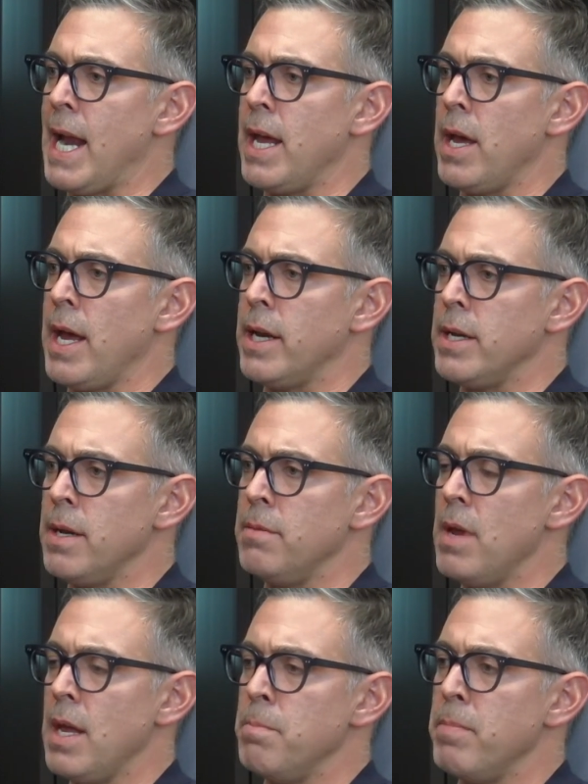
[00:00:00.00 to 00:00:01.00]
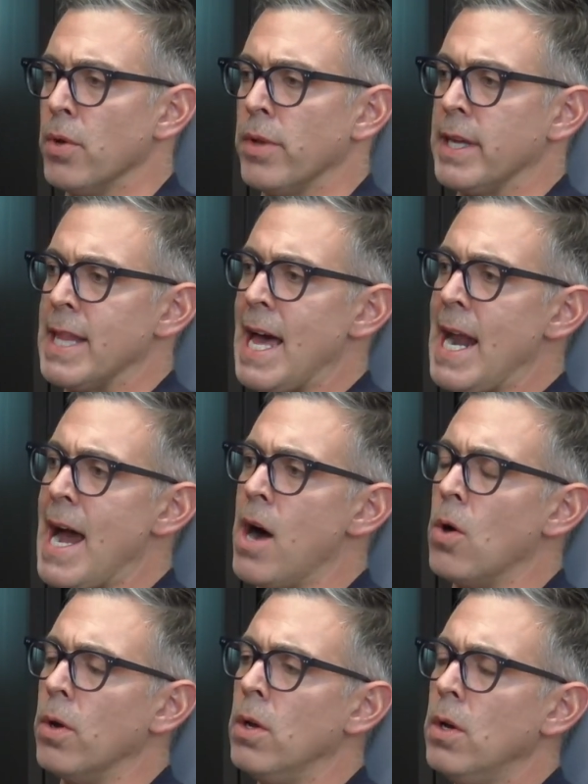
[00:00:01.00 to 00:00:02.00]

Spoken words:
a hand in building that out.